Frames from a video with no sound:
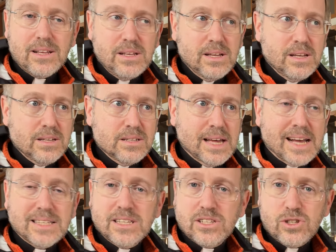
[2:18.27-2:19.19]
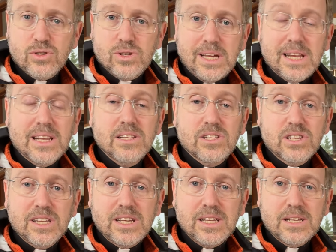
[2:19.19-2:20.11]
access to get into
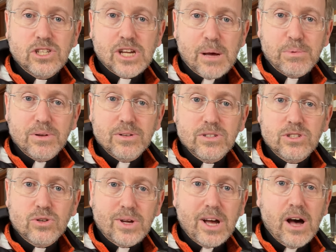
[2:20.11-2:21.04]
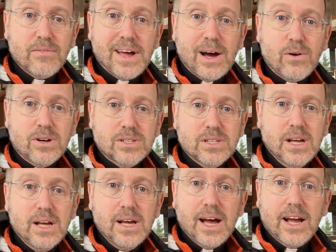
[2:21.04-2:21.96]
the chapel during off hours,
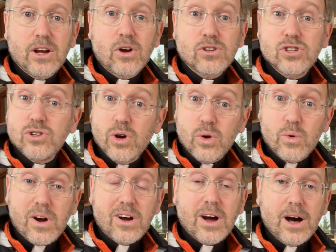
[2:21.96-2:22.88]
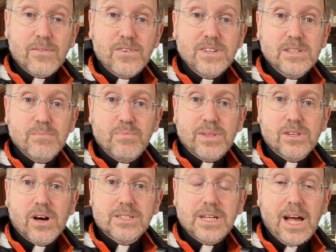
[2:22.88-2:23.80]
I encourage you to go to our office,
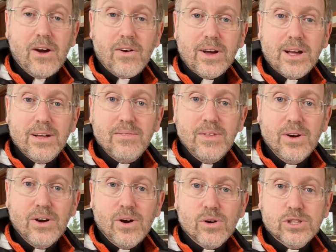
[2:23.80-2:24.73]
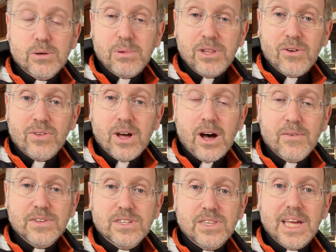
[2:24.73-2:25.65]
talk to Erica or someone there in the
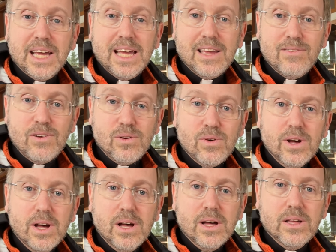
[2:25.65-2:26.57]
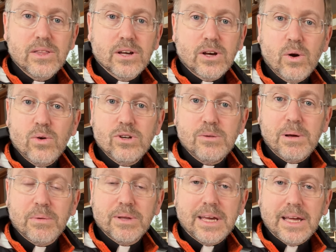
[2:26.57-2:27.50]
office, and they can give you the code to be
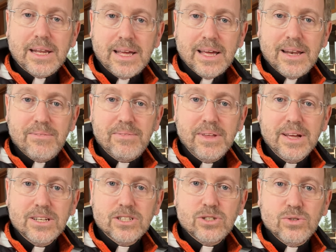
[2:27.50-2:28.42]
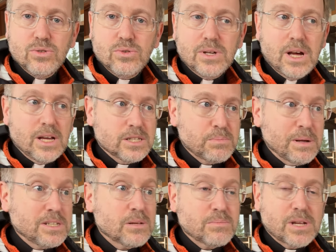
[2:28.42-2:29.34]
able to get in to
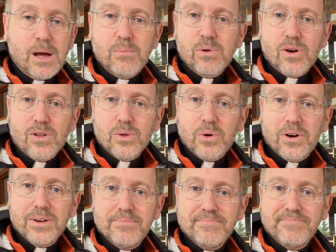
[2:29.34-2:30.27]
spend some time with our Lord.